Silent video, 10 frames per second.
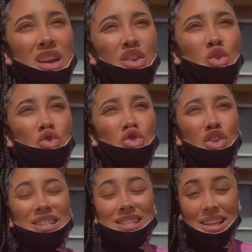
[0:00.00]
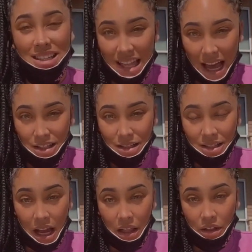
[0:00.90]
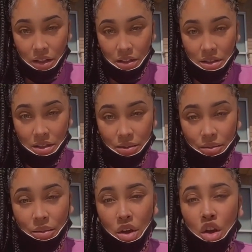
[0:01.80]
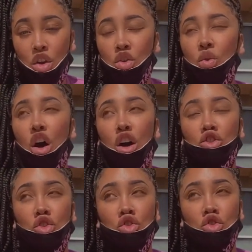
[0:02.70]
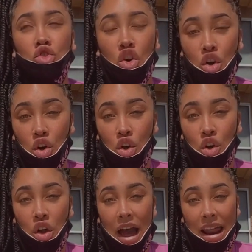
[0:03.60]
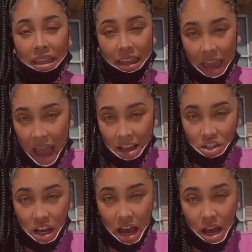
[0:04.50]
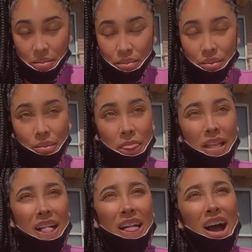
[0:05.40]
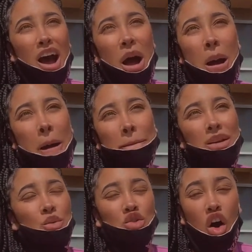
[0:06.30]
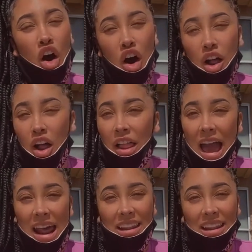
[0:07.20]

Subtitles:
You stole $6,000. You also stole out of the Cash App. It was all at